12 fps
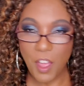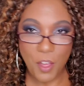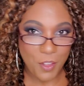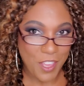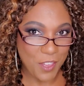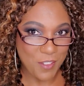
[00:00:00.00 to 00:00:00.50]

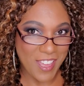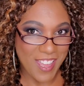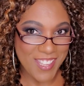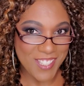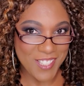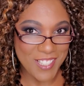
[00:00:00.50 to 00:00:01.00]
Okay, you
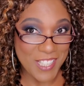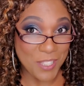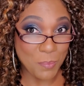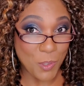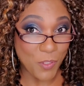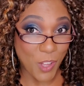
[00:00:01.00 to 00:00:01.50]
guys, so let's
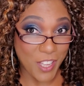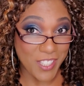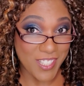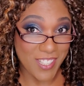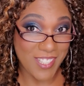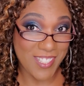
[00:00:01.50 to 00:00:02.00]
move on
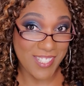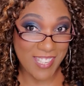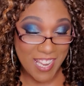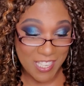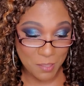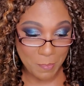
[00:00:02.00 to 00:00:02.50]
to this
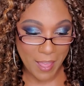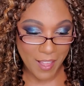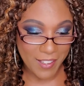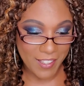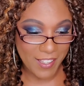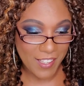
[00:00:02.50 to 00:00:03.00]
next
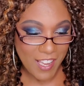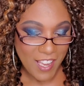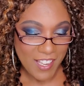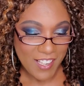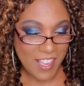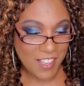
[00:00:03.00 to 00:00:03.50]
palette.
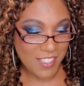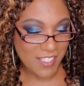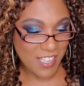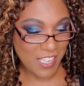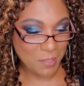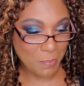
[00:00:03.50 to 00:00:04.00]
Now, this
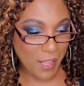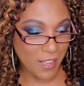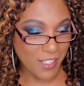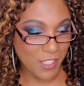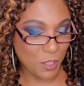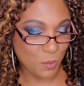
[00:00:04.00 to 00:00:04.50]
next
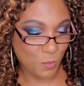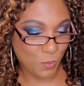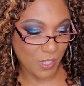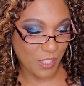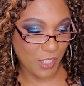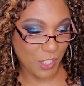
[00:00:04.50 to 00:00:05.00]
palette is
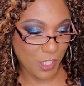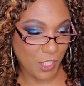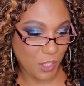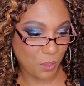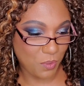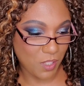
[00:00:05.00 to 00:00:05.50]
really
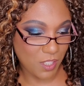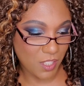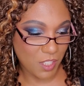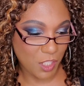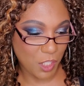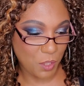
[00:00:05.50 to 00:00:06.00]
cute. This is
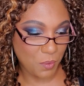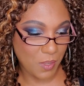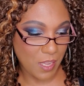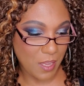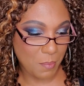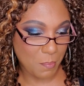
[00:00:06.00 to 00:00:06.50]
the
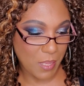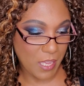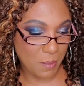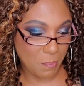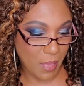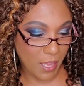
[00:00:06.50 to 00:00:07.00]

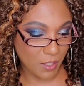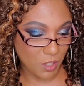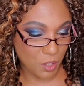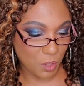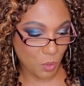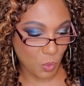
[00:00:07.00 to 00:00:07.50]
UCANBE Back to
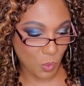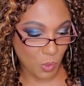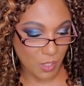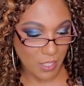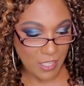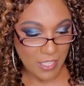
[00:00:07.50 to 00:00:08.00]
School